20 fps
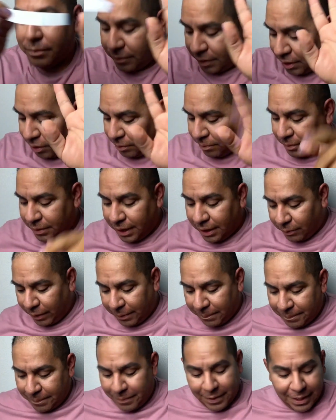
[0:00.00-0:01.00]
here.
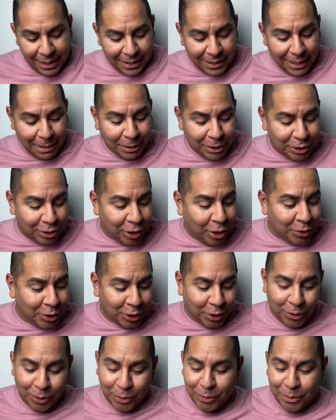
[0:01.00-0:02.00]
Anyway, let me show
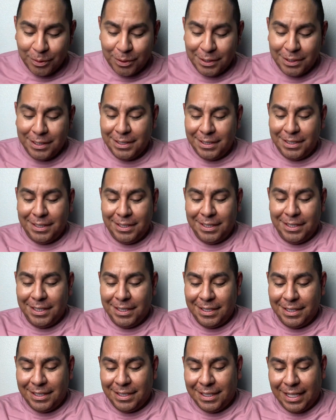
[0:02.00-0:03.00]
you
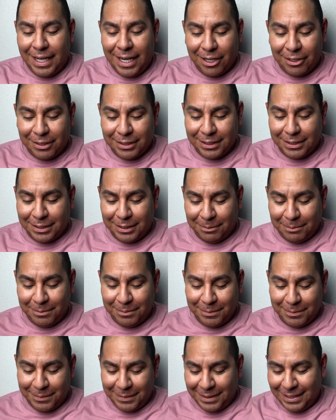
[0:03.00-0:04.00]
the hair system.
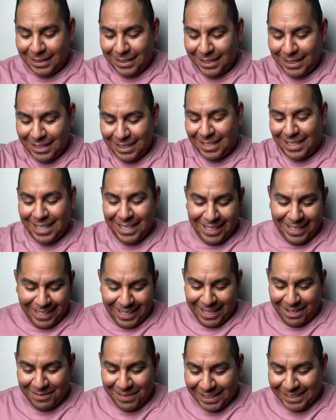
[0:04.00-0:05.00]

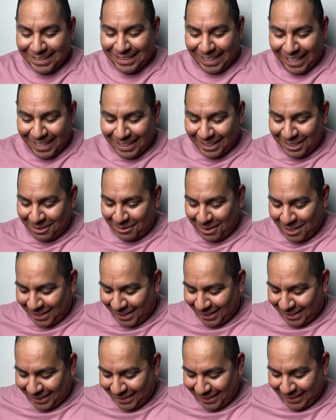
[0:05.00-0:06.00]
I'm excited about
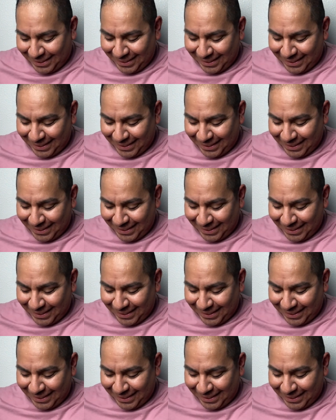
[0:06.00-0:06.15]
this.